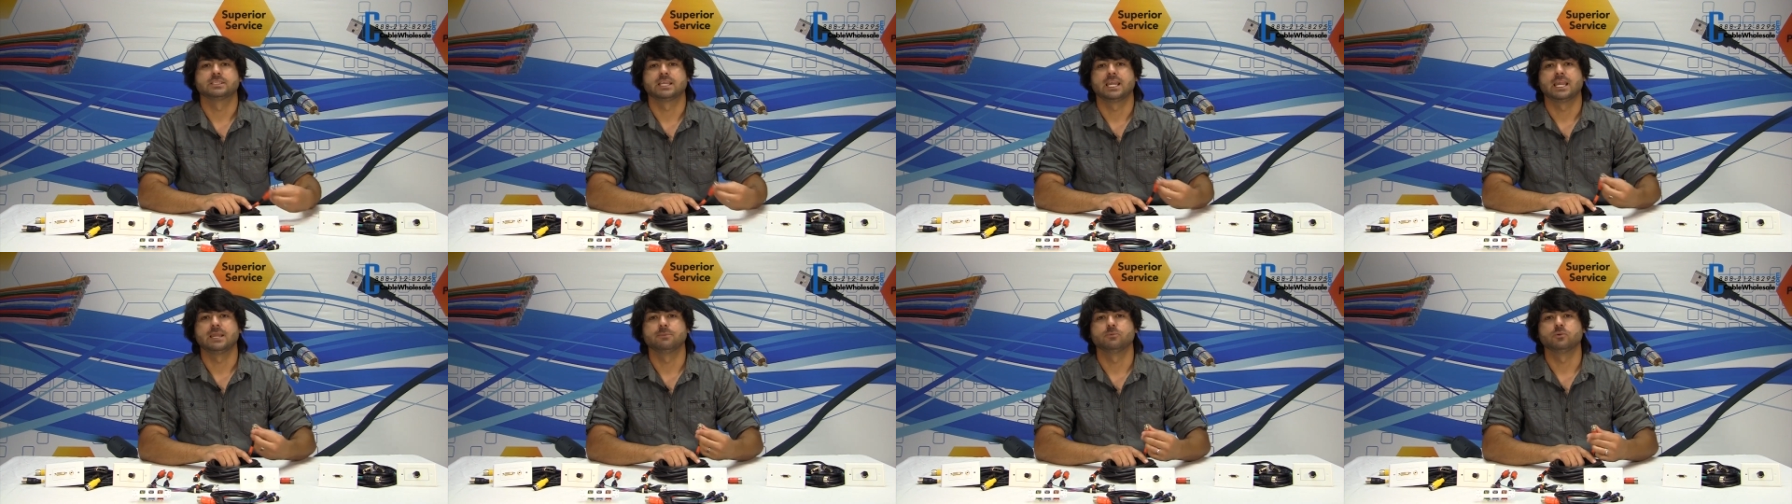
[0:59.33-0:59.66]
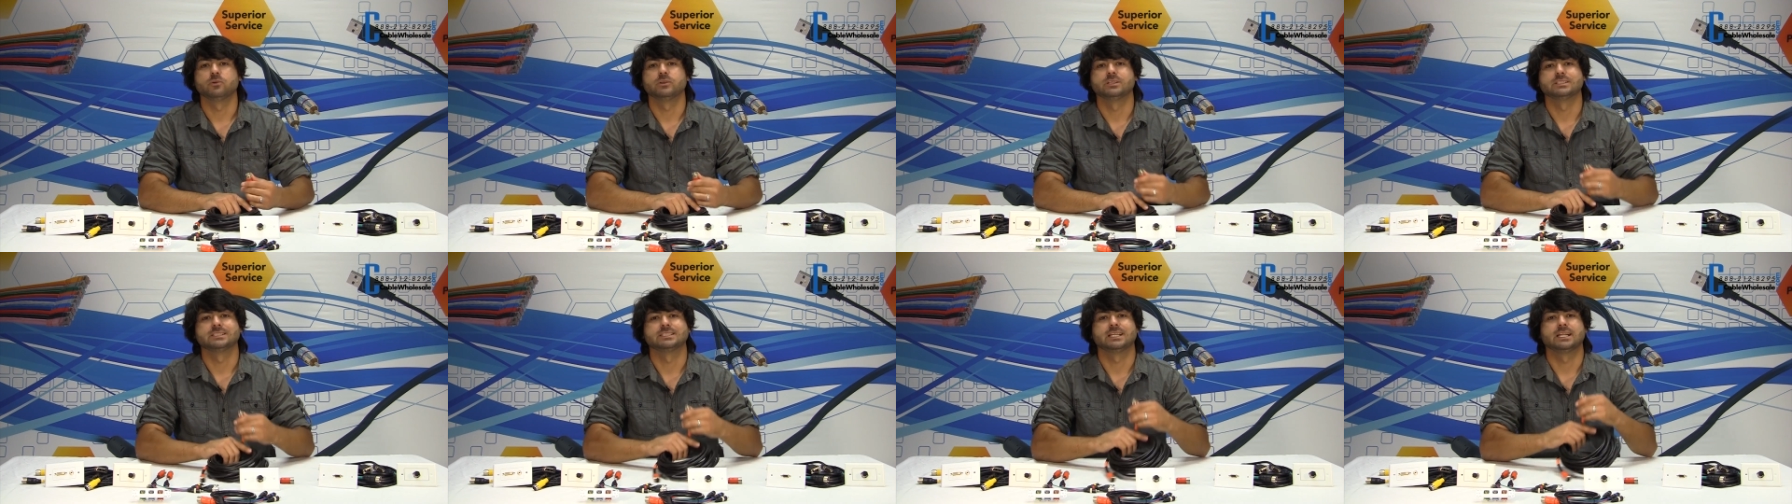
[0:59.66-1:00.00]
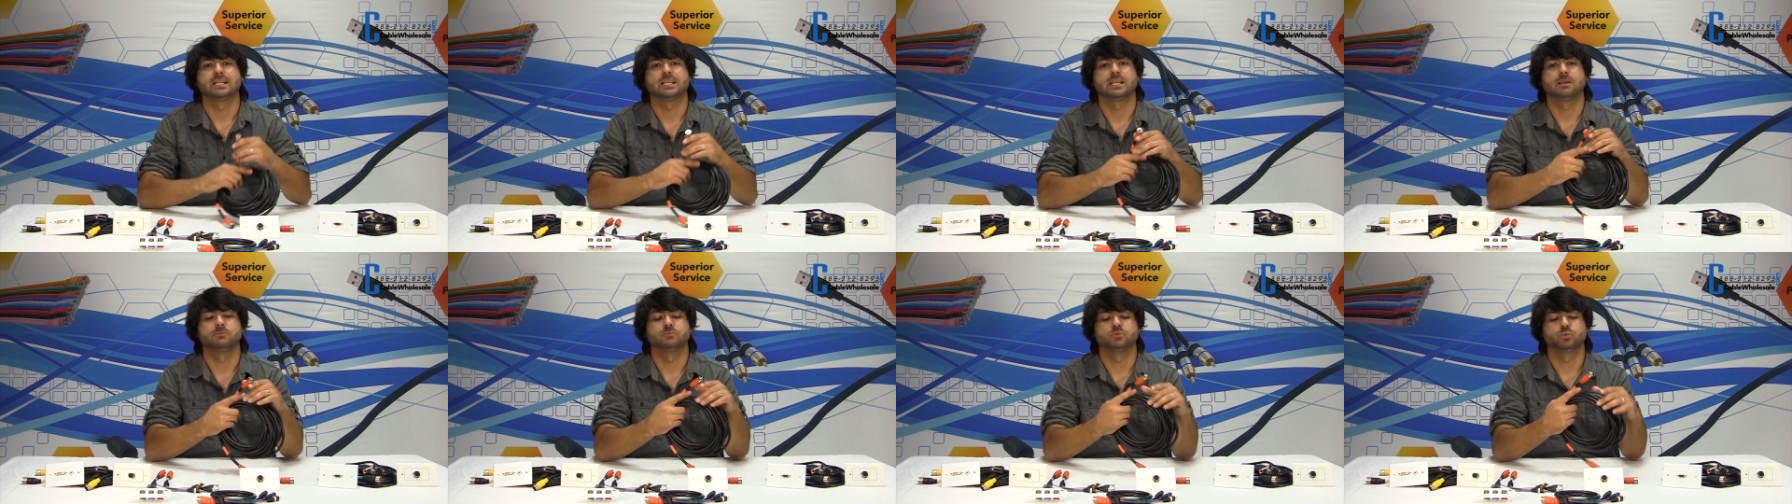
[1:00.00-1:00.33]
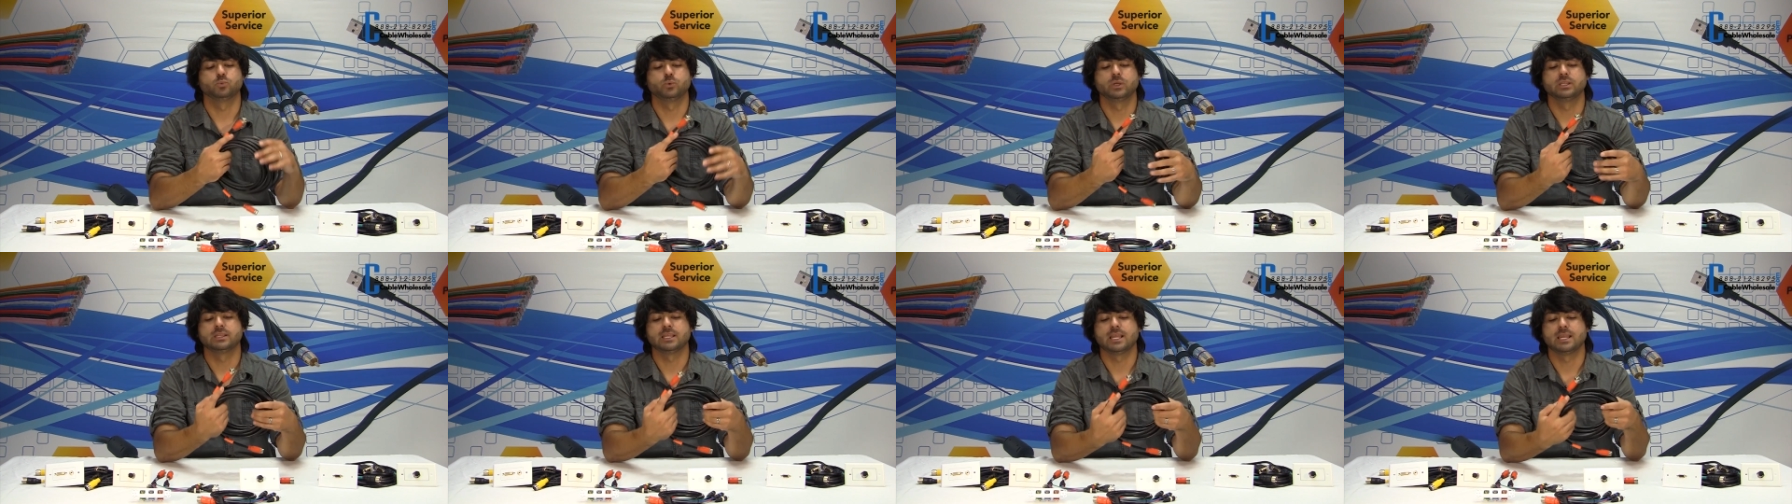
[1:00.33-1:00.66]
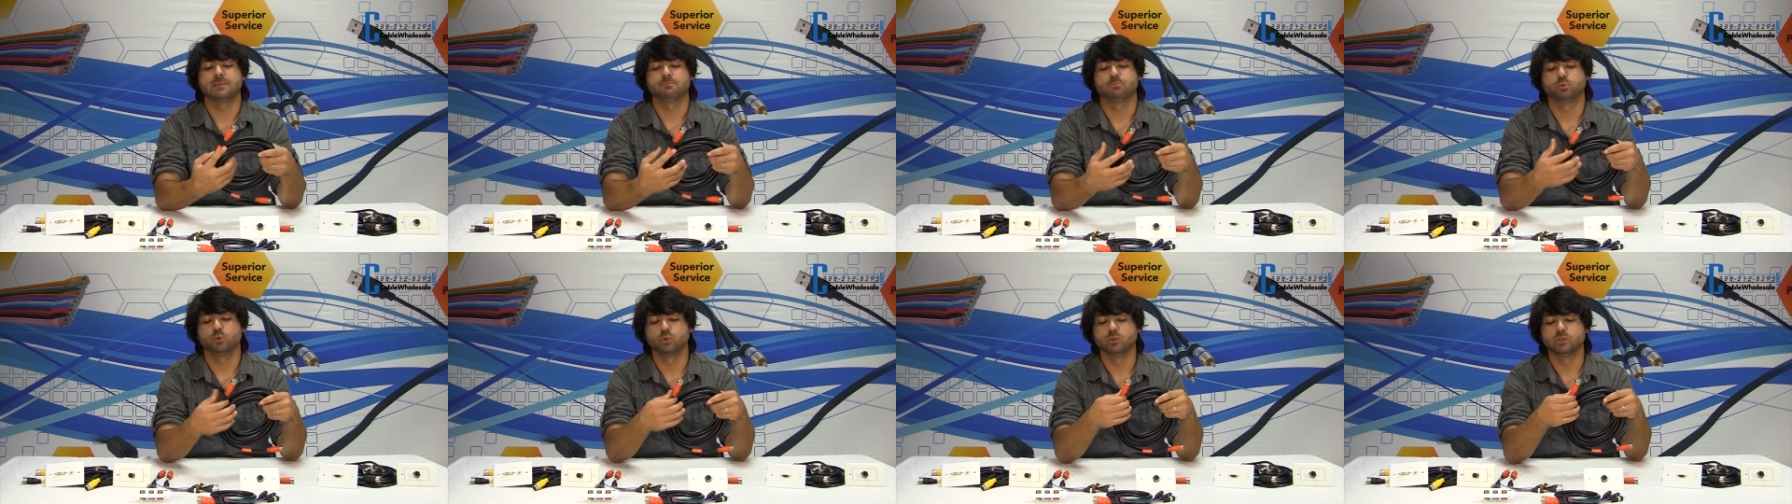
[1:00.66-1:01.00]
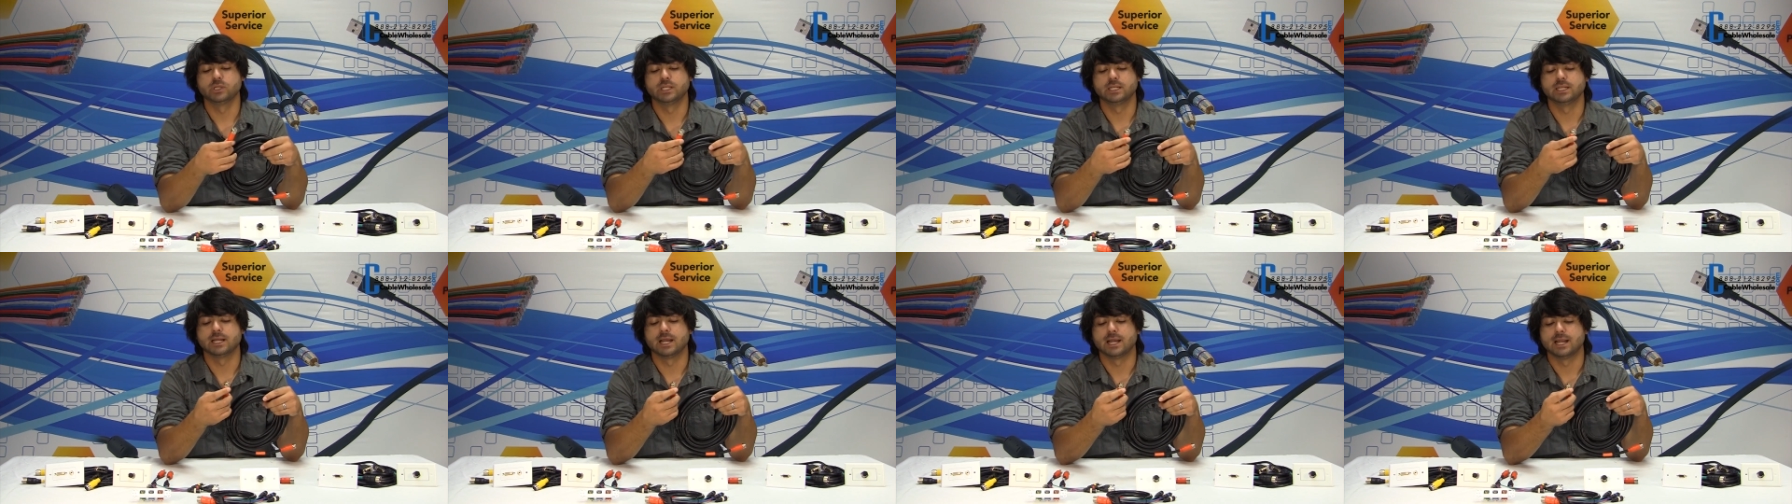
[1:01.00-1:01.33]
cable is that it comes with a
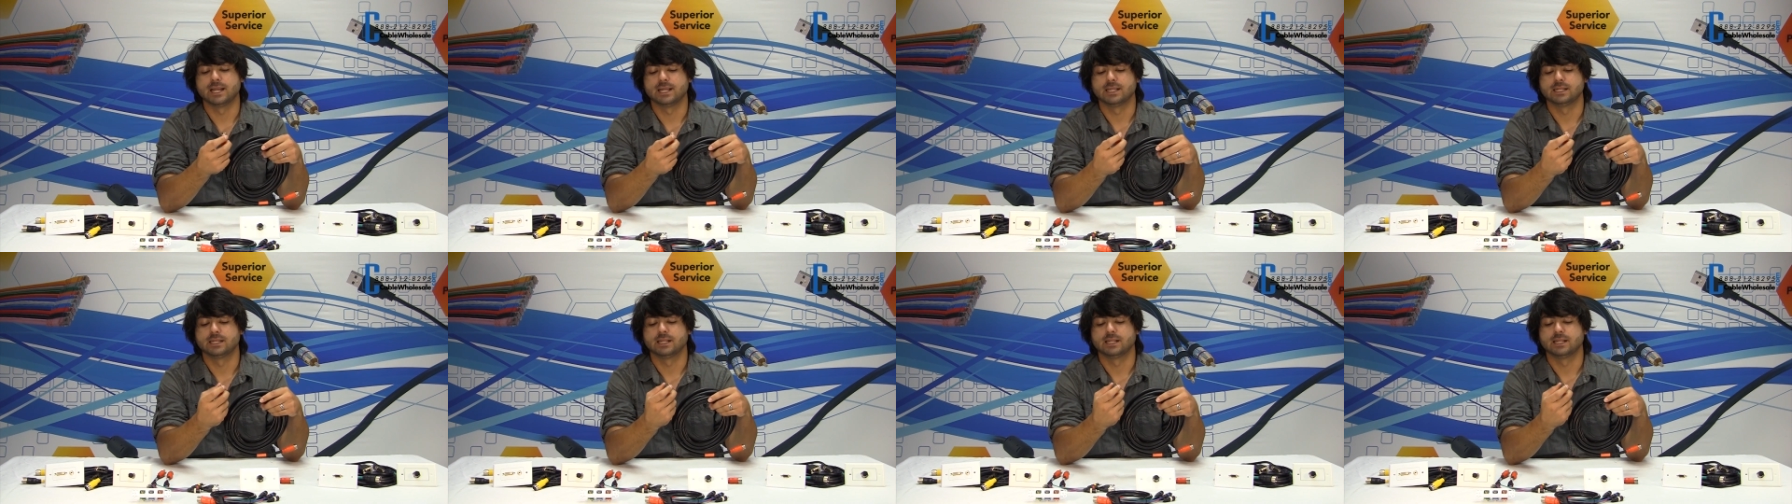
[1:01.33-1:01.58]
pulling eye.